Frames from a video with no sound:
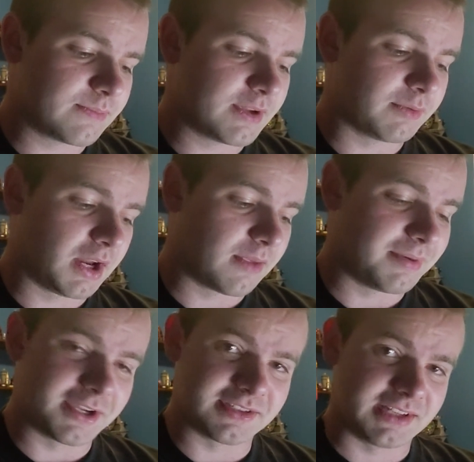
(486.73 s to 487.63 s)
be one of the
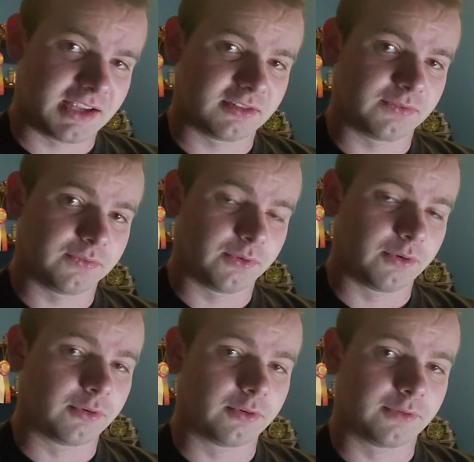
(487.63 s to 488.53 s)
biggest tests
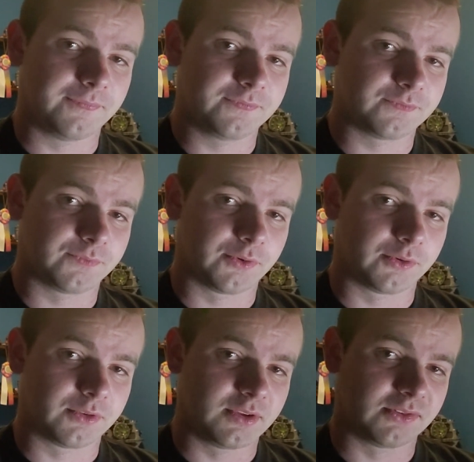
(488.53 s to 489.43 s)
for
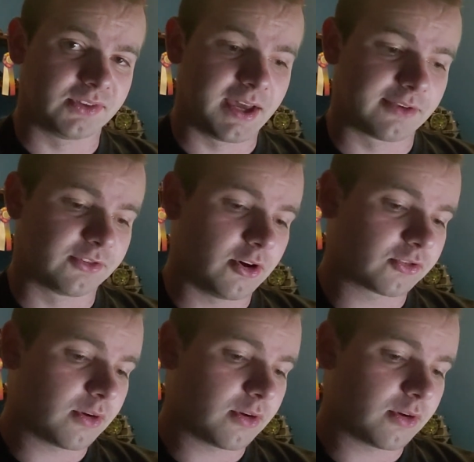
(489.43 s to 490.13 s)
the Seattle Seahawks.